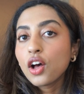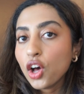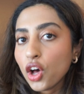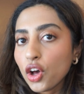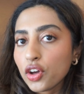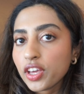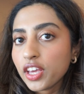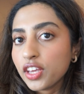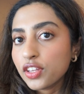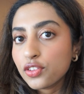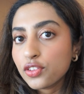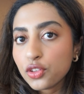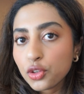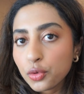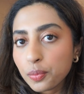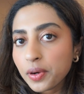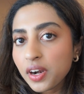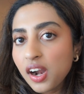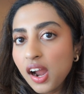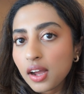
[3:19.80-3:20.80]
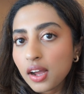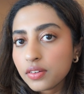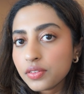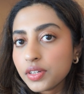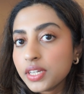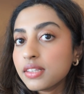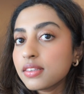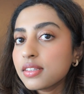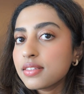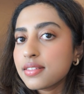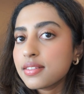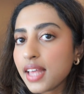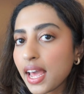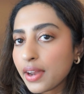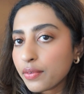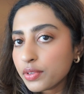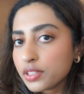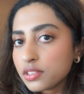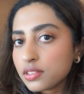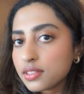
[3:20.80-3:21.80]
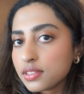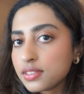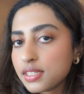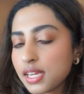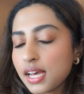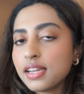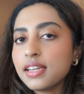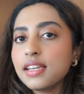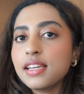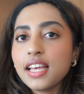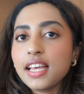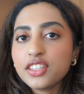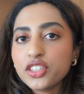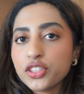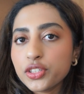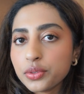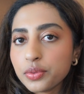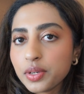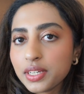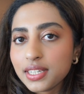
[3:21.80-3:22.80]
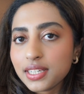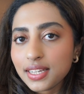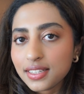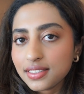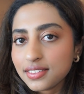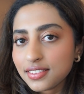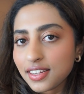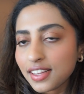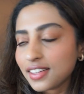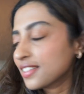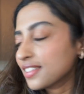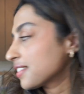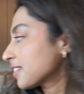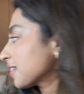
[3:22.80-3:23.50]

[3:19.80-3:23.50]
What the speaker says: Okay, super hungry. The sandwich is done. Let's do a taste test.